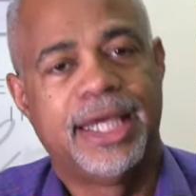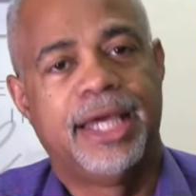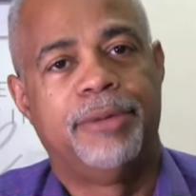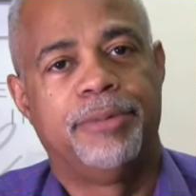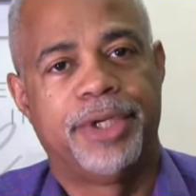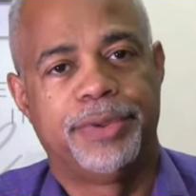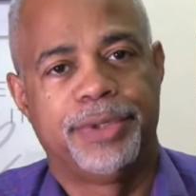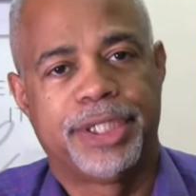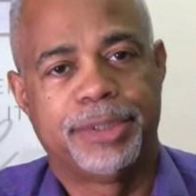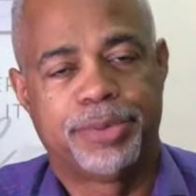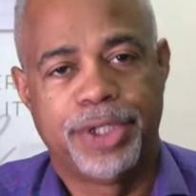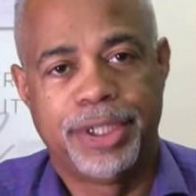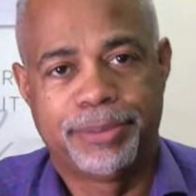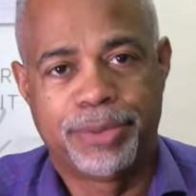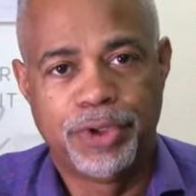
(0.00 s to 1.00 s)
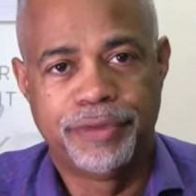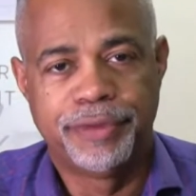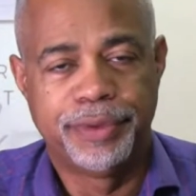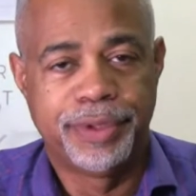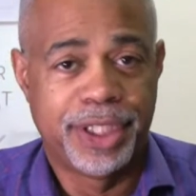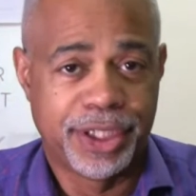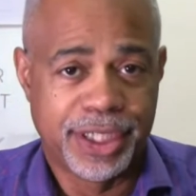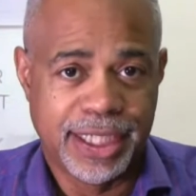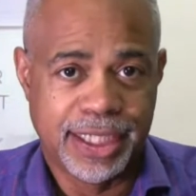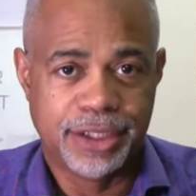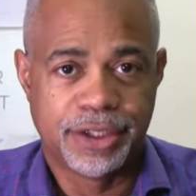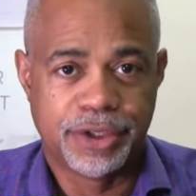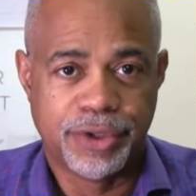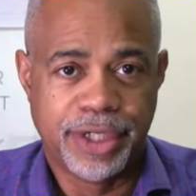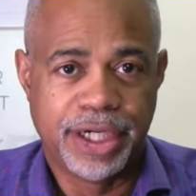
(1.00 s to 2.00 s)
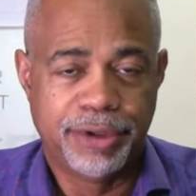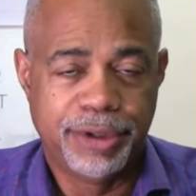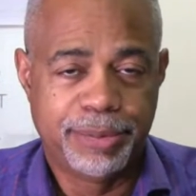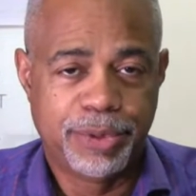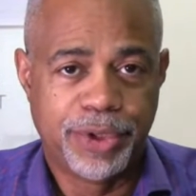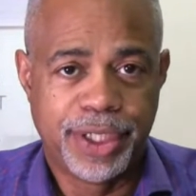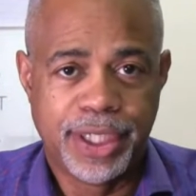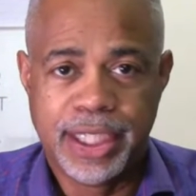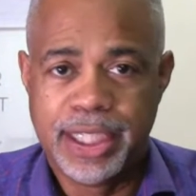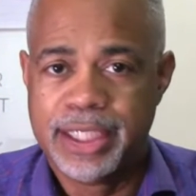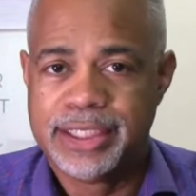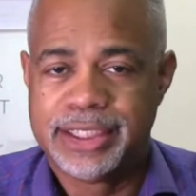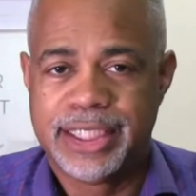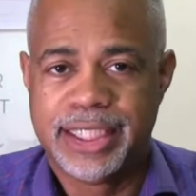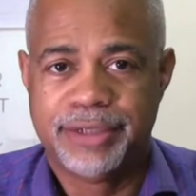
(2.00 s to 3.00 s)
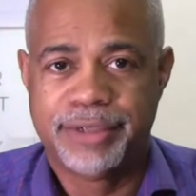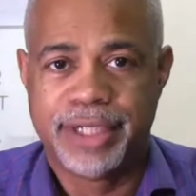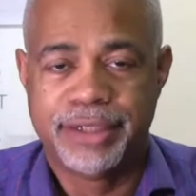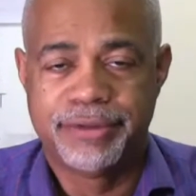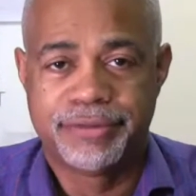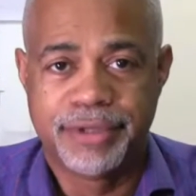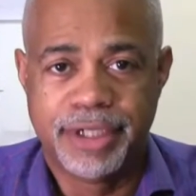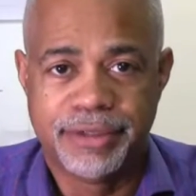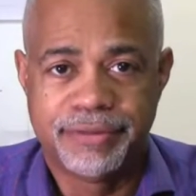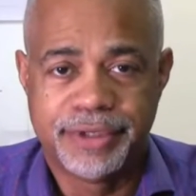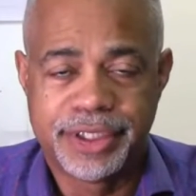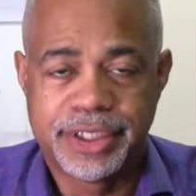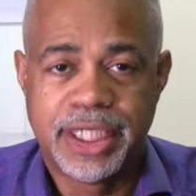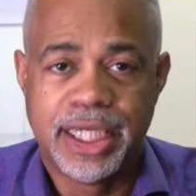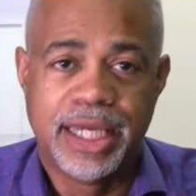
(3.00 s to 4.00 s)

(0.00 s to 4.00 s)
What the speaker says: but with the pre-approval, we're looking at your credit report sitting right in front of us.